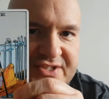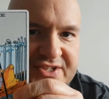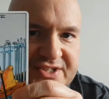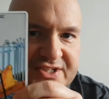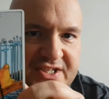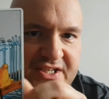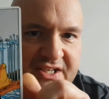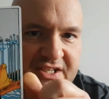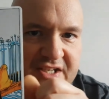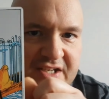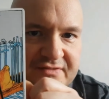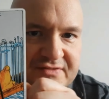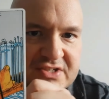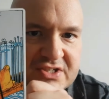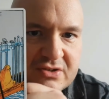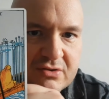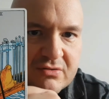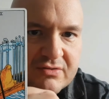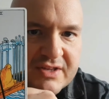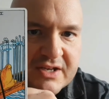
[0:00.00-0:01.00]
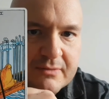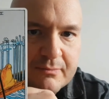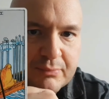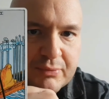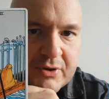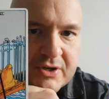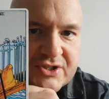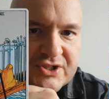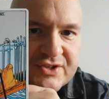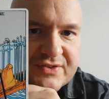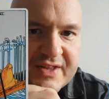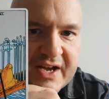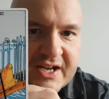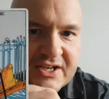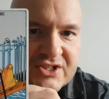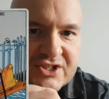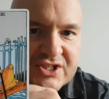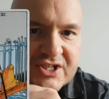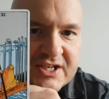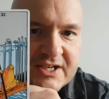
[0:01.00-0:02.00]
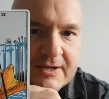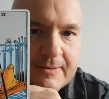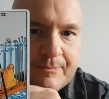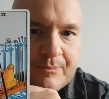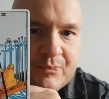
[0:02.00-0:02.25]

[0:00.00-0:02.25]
this gives you the impression that